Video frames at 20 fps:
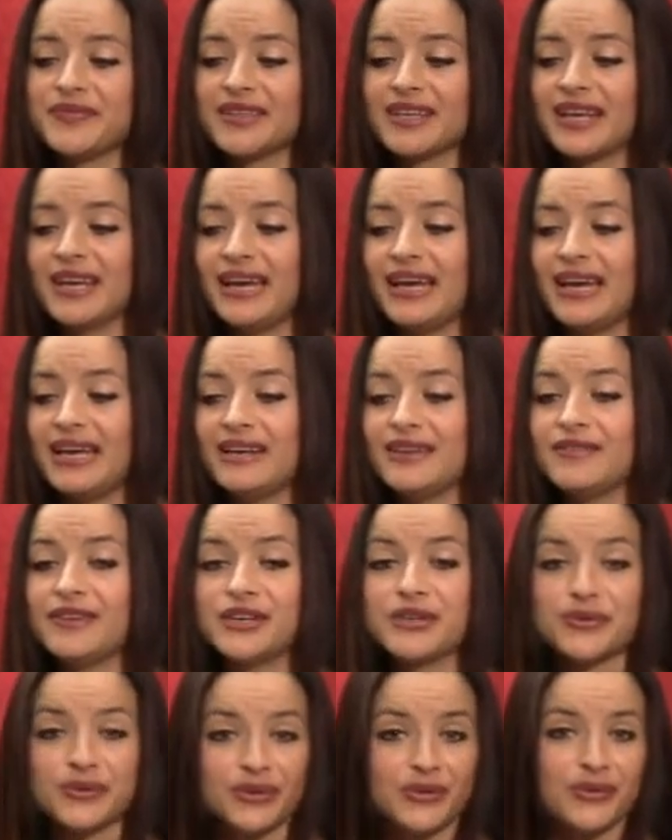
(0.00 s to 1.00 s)
And
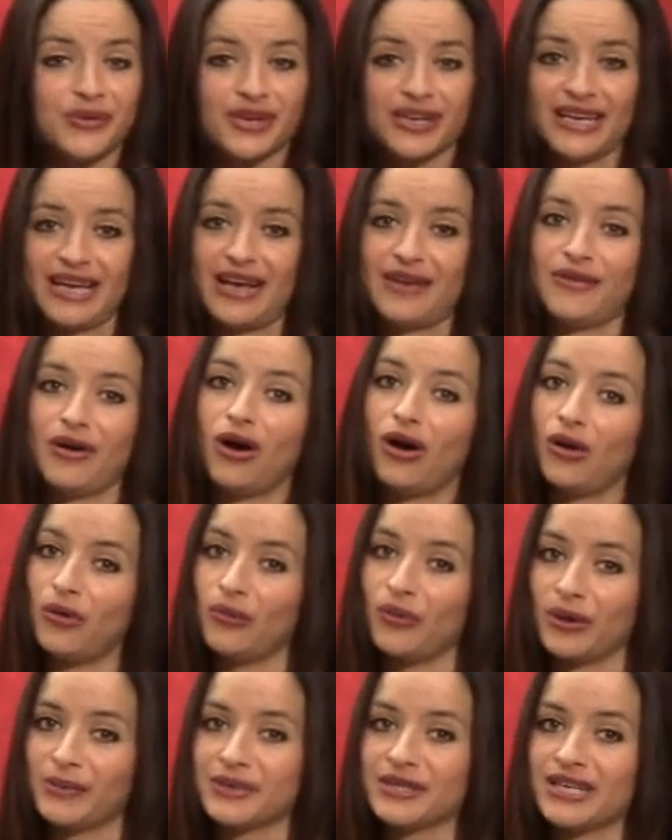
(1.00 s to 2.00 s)
eventually we're going to have our own
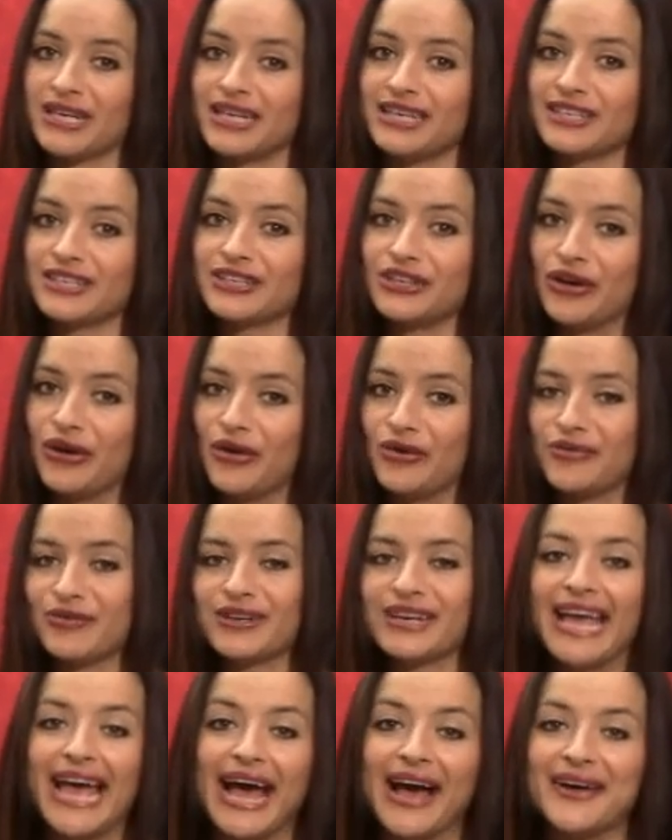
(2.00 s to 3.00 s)
website. So for
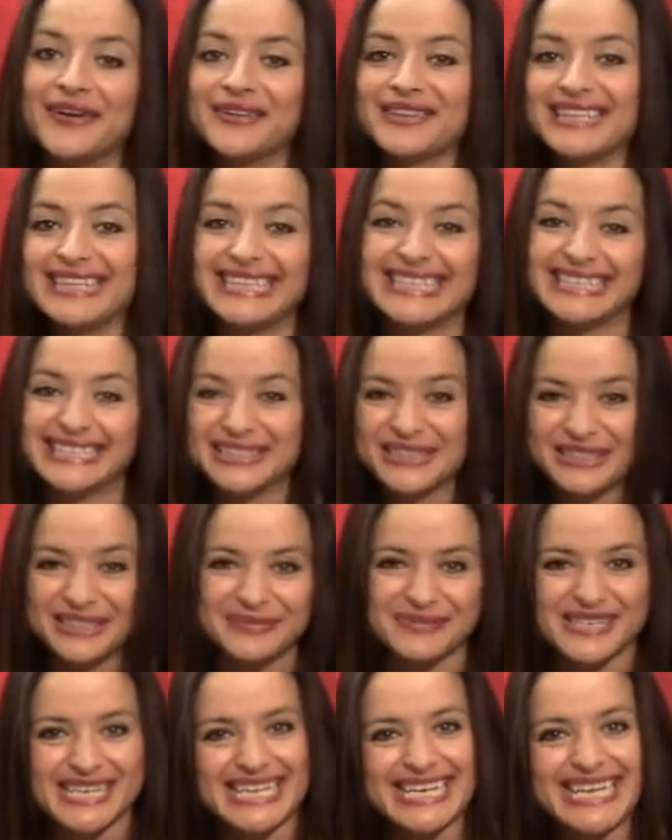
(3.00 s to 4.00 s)
now, this is just the
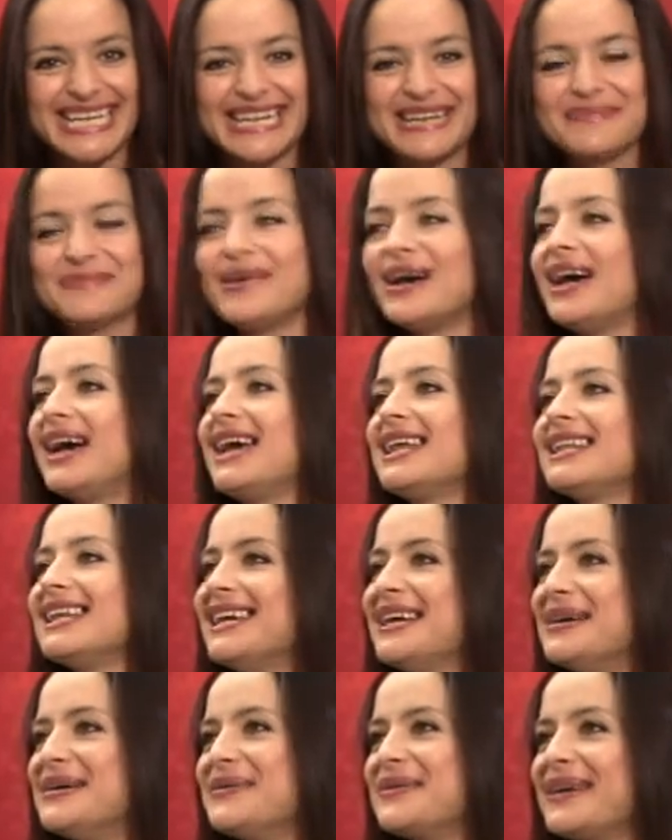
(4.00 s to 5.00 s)
beginning, but
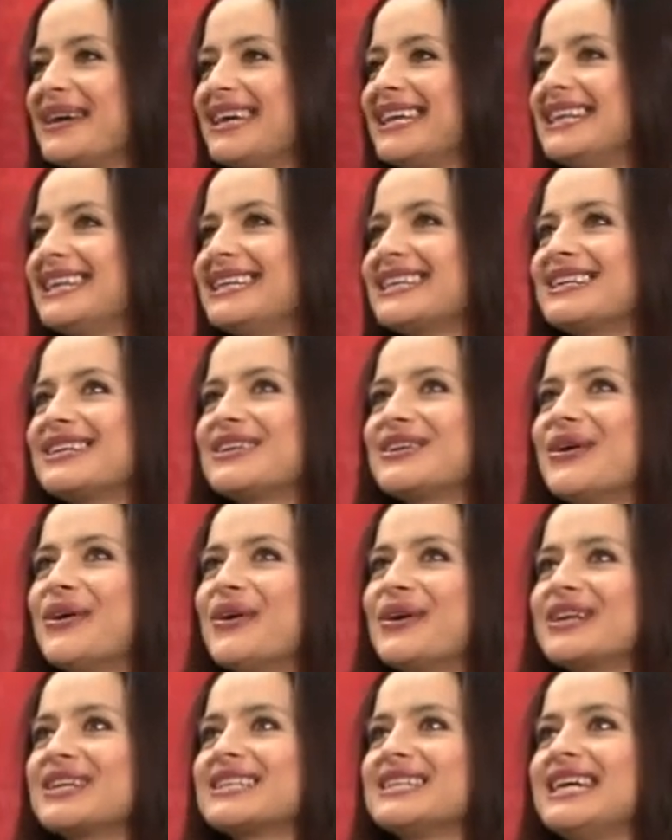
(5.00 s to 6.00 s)
it is so
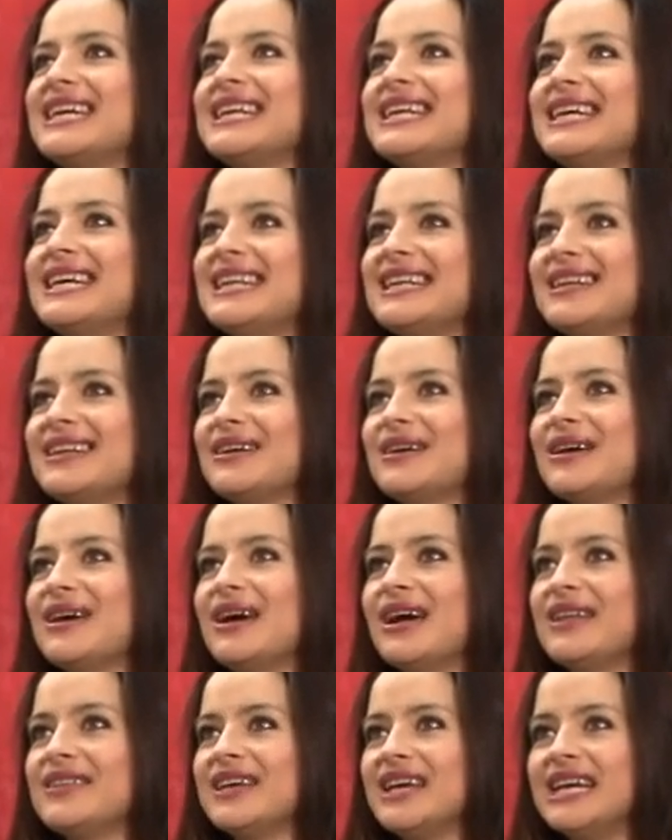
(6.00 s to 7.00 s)
exciting,
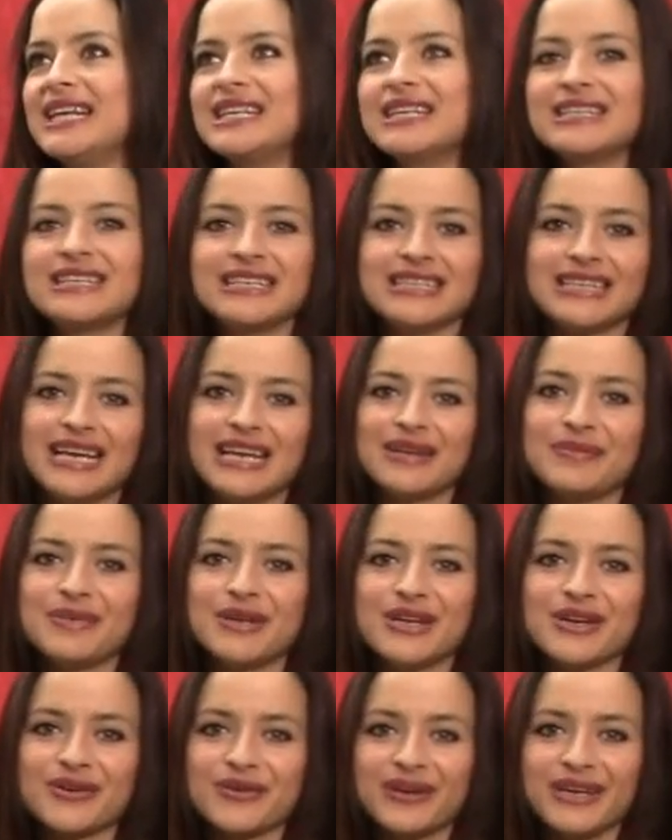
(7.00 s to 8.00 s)
the energy that is
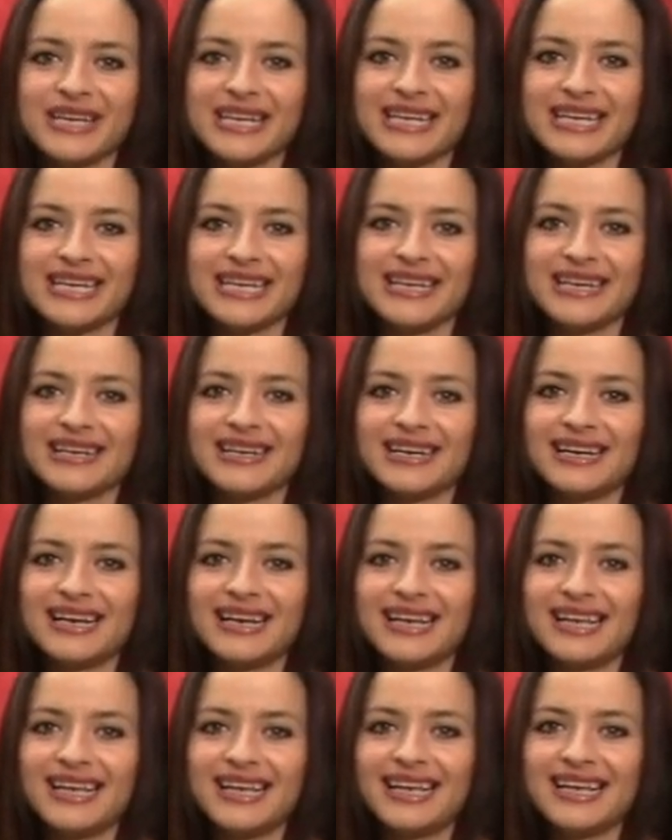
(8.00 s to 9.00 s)
being created here.
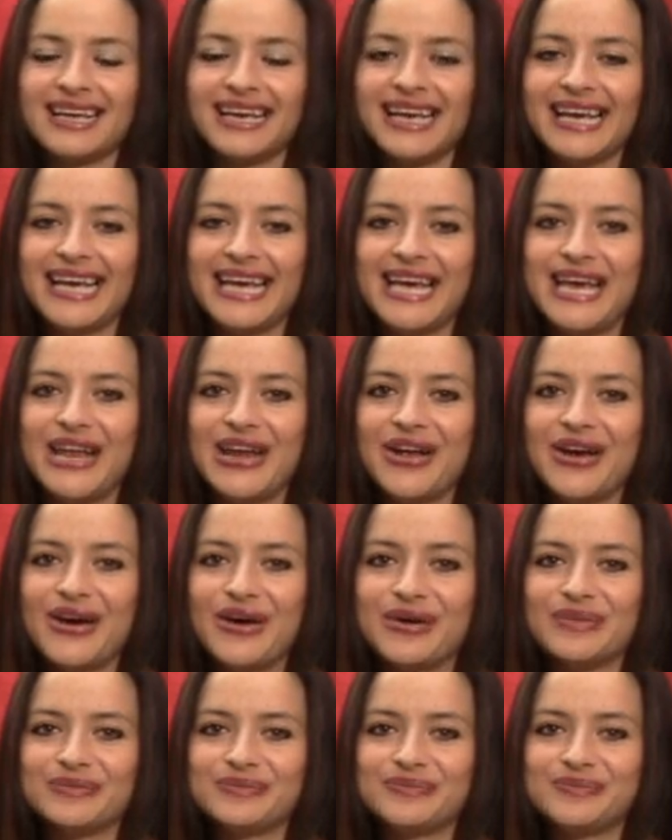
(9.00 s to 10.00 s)
And